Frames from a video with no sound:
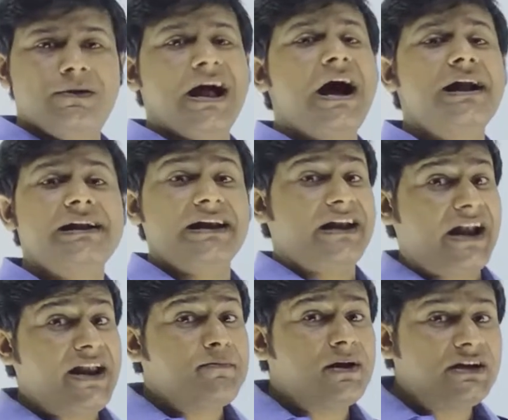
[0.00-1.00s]
plant and
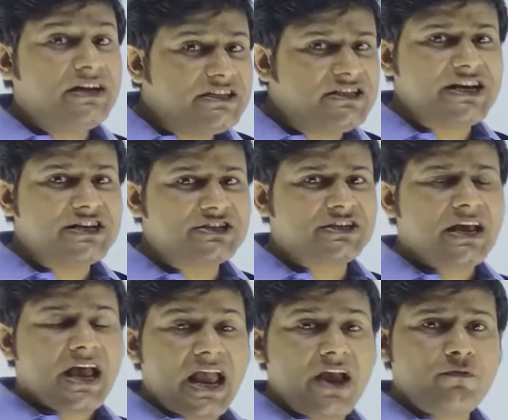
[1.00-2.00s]
animal disease.
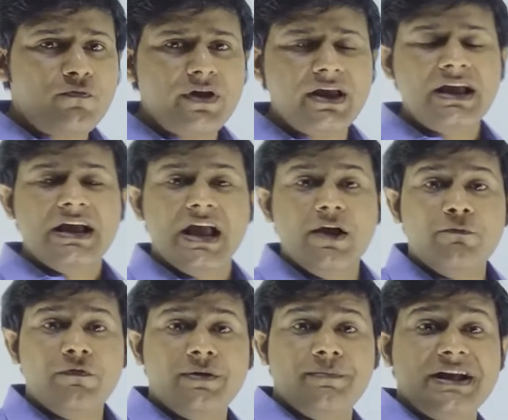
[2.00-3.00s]
If
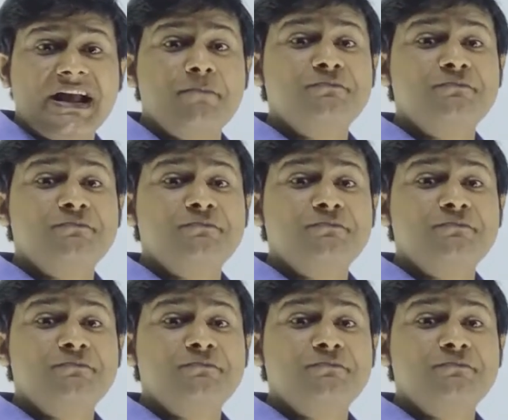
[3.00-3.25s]
we become